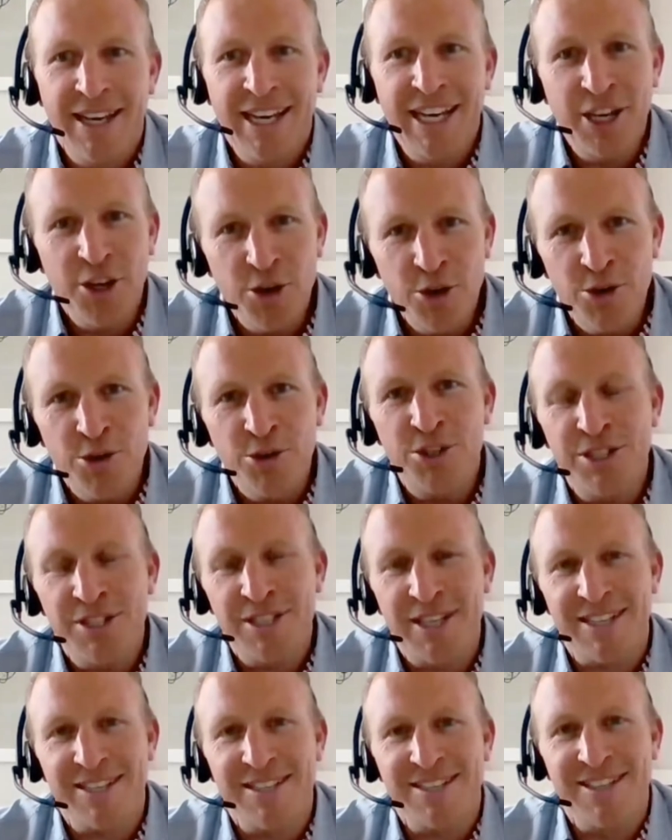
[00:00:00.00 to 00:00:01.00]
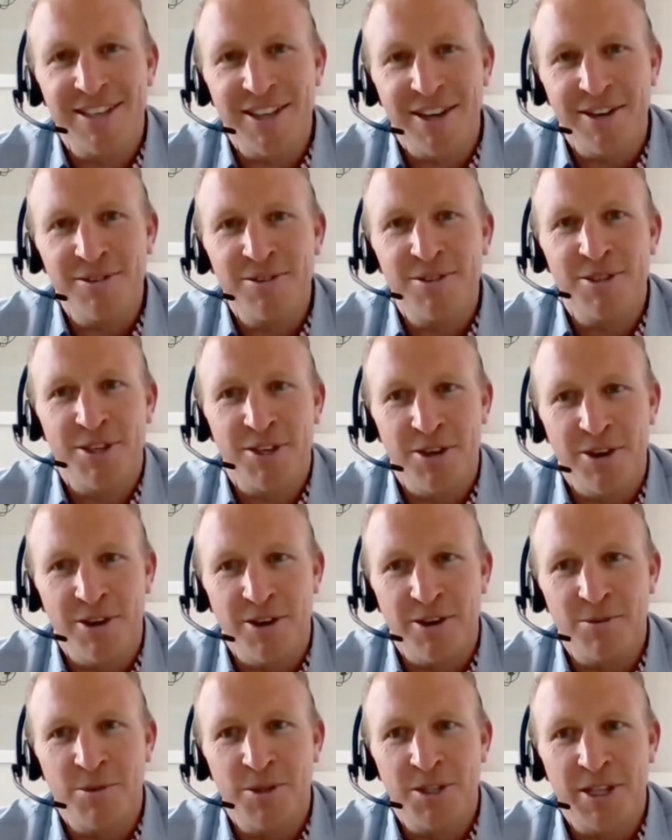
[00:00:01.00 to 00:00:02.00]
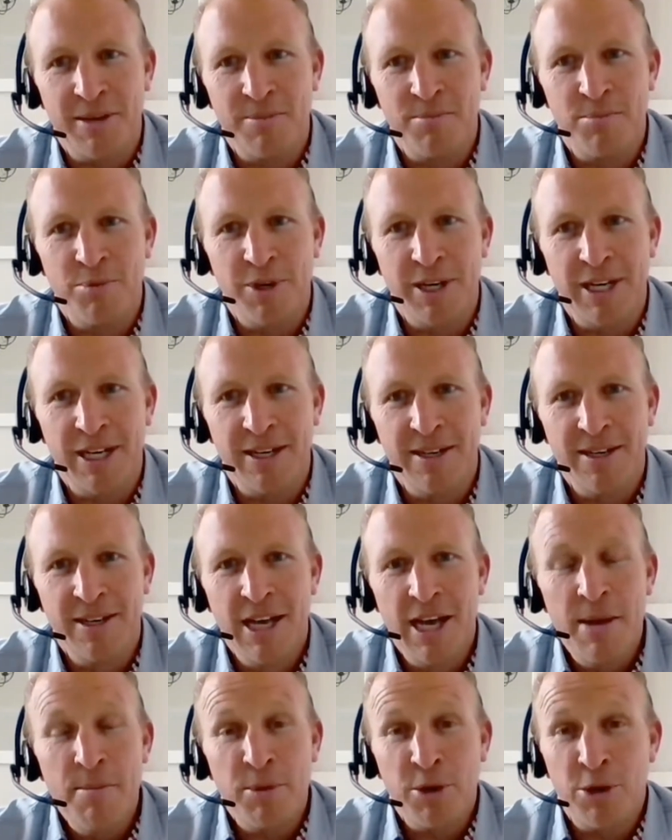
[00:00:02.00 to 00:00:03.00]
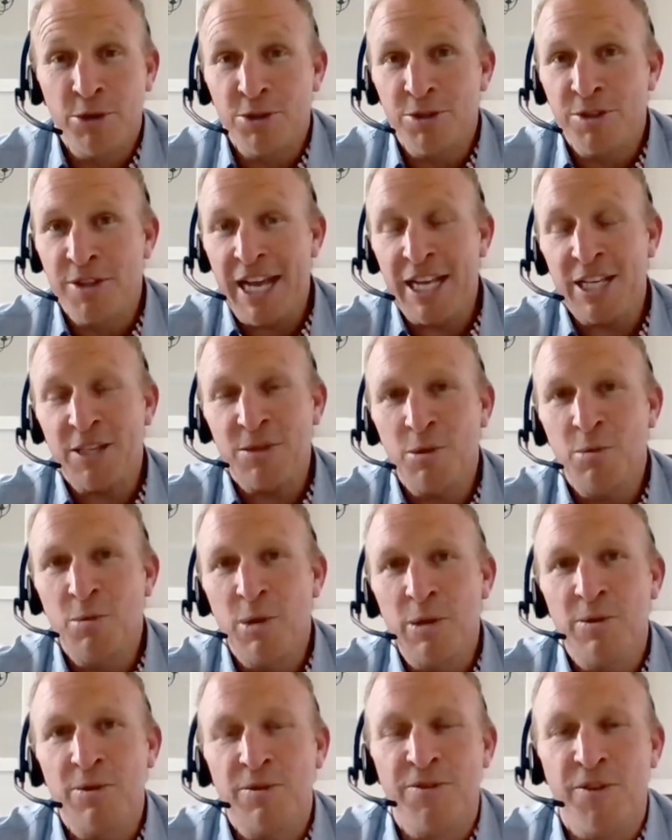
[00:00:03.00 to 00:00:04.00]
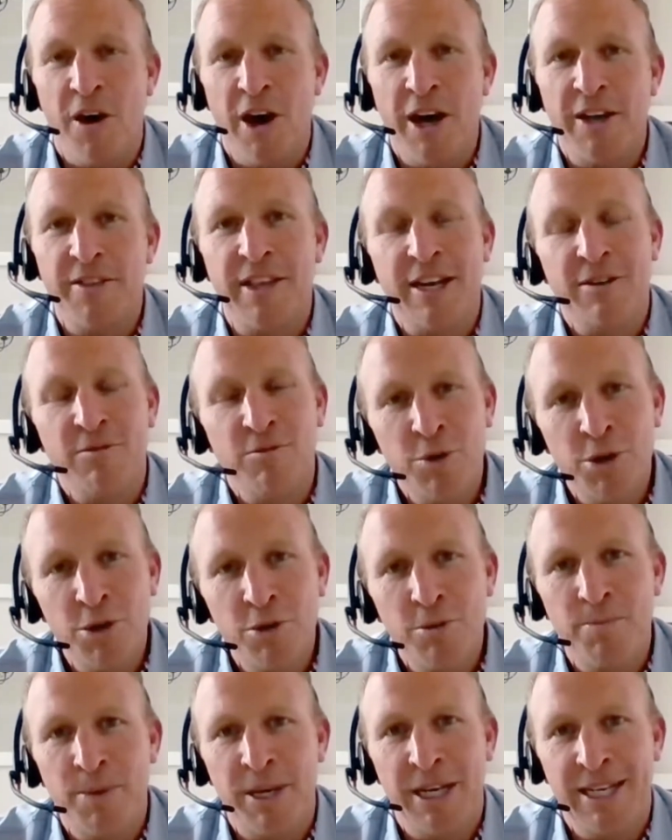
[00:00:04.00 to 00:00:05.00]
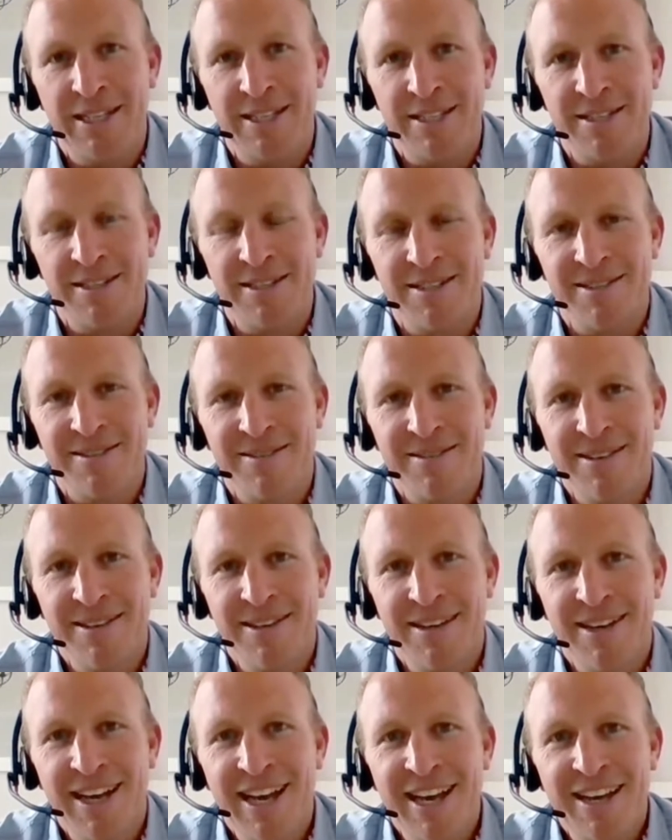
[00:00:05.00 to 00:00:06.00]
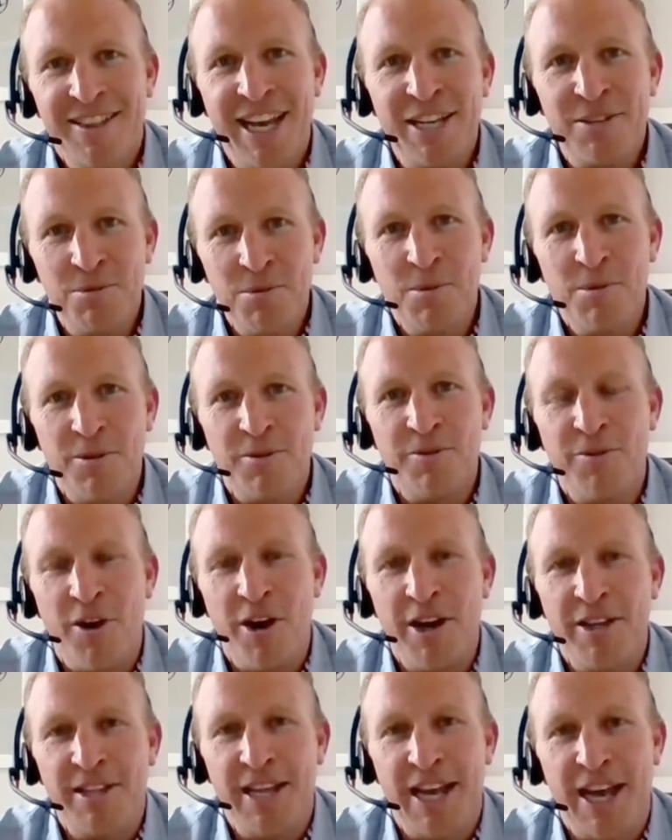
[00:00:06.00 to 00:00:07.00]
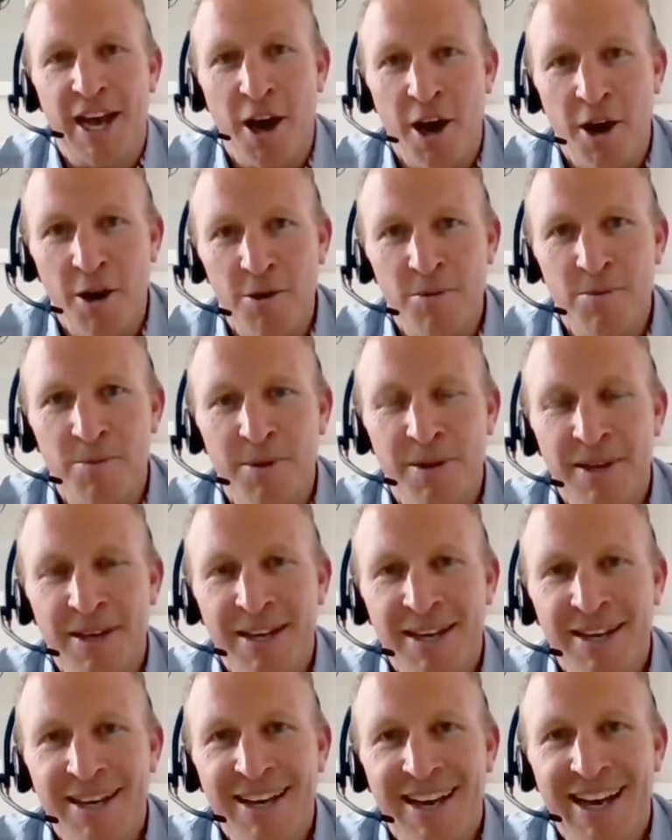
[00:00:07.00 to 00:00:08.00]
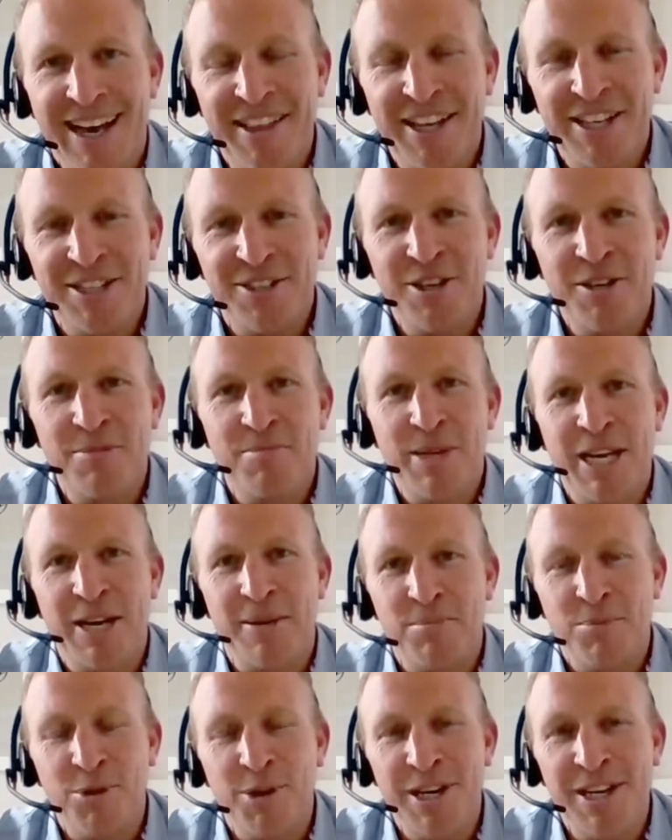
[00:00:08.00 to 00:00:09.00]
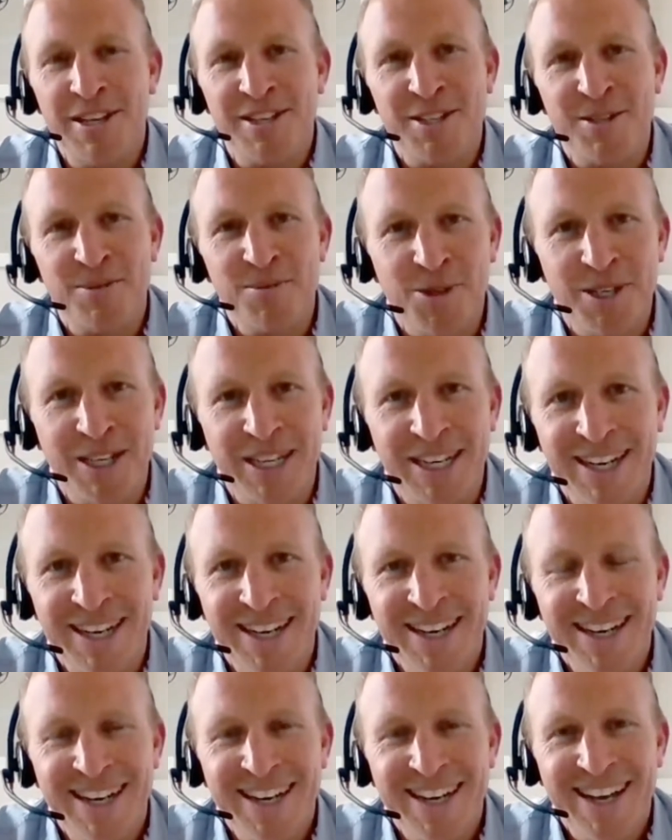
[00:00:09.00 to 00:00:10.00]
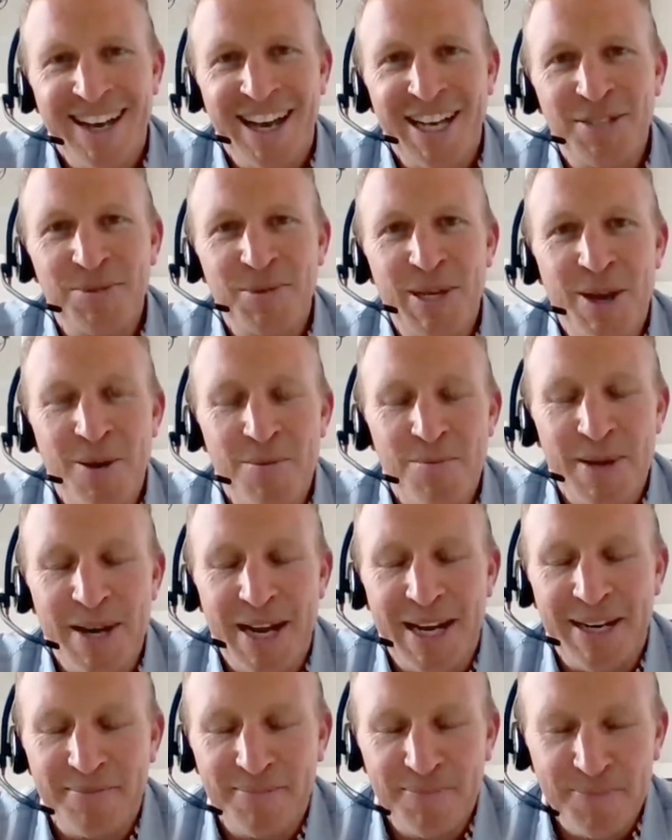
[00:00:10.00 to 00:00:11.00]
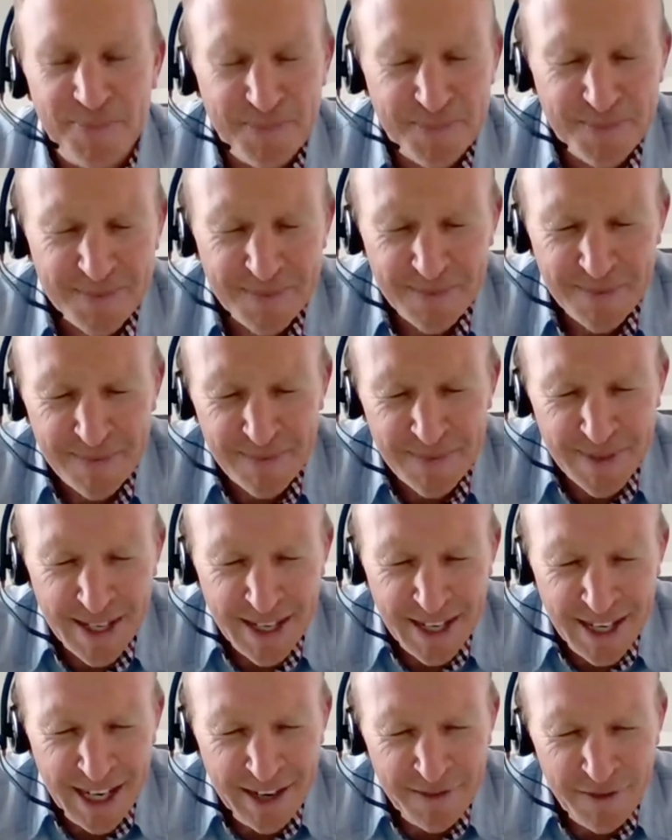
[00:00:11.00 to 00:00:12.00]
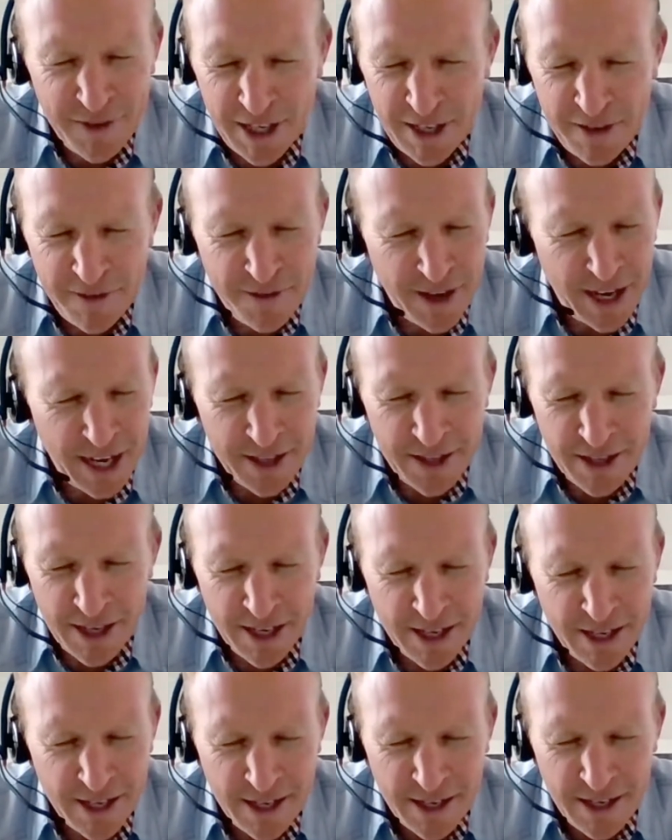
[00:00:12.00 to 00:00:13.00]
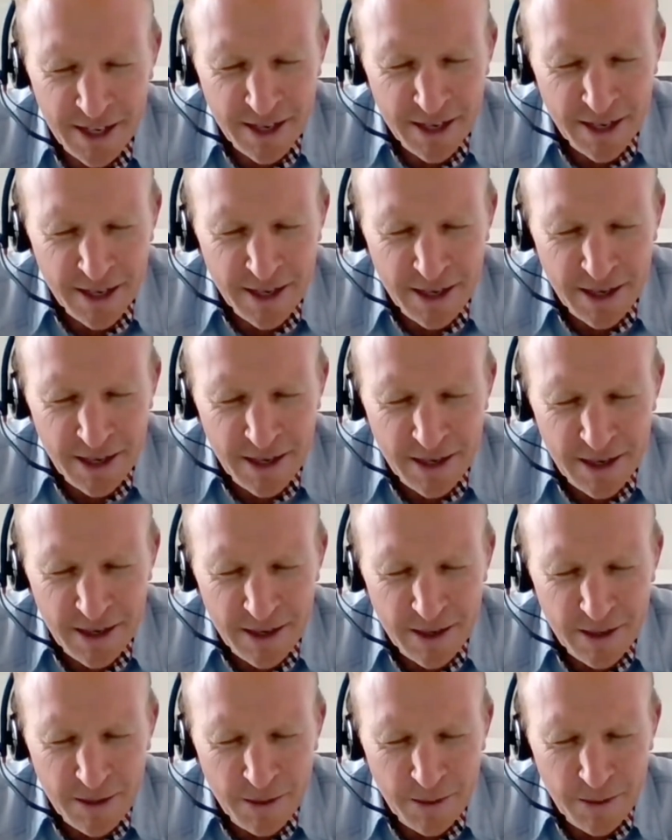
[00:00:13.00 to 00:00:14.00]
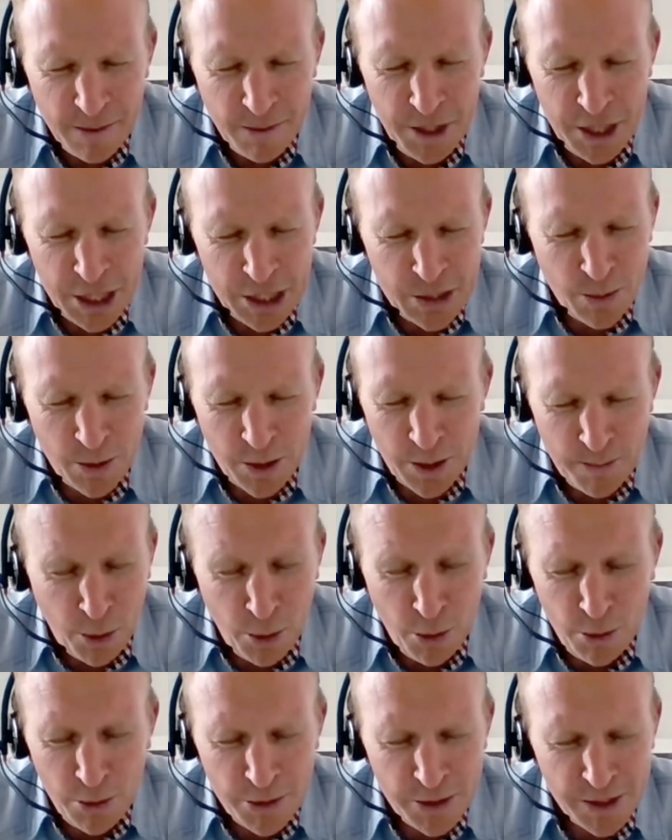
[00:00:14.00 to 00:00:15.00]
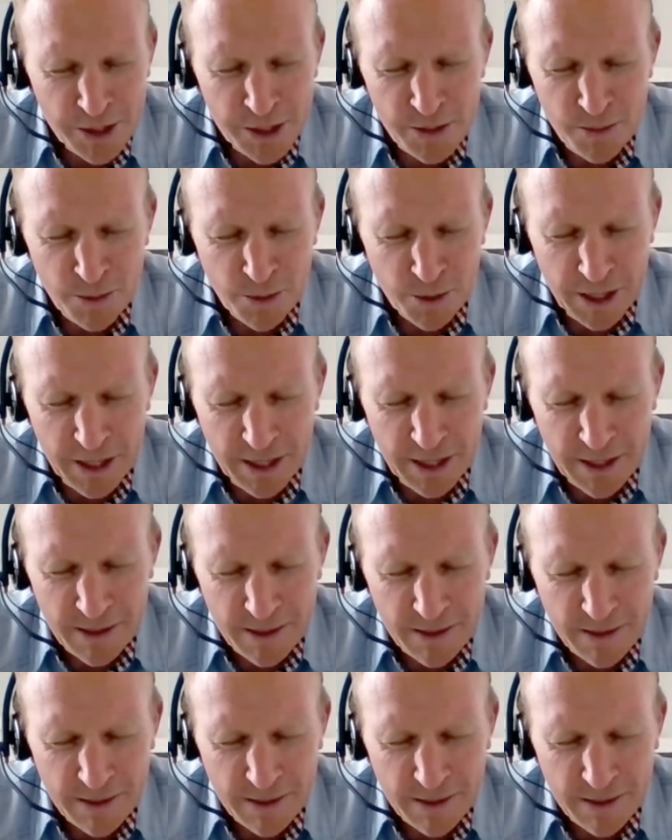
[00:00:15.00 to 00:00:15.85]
he urges us to go to God with our prayer, because that's where we will find that real peace. That's where we'll find that hope. And that's going to be our prayer this morning as we open up. Heavenly Father, we just want to pause this morning.